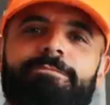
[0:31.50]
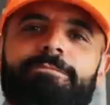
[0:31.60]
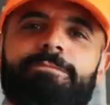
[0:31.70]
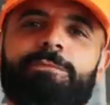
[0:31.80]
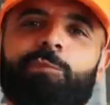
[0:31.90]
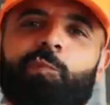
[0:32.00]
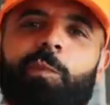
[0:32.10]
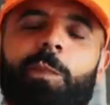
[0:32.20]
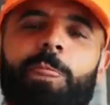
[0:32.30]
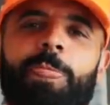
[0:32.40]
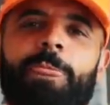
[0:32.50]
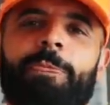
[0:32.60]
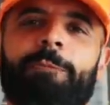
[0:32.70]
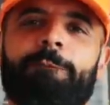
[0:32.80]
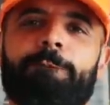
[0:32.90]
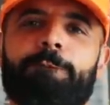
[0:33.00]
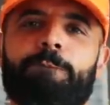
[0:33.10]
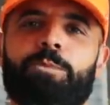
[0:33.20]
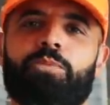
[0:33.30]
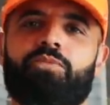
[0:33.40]

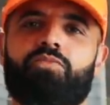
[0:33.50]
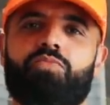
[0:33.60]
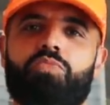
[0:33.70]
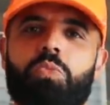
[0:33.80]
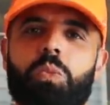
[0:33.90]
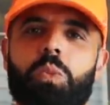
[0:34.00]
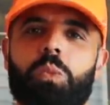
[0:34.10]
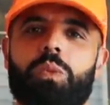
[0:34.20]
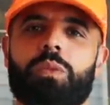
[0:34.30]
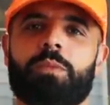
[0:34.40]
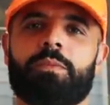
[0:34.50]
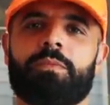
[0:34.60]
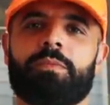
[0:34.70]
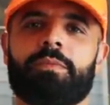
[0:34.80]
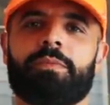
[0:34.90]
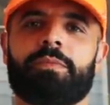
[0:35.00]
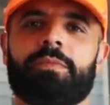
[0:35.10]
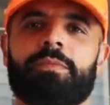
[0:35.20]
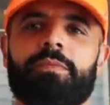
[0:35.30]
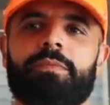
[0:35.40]

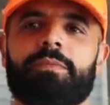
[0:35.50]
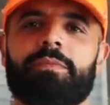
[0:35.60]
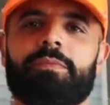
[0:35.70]
[no speech]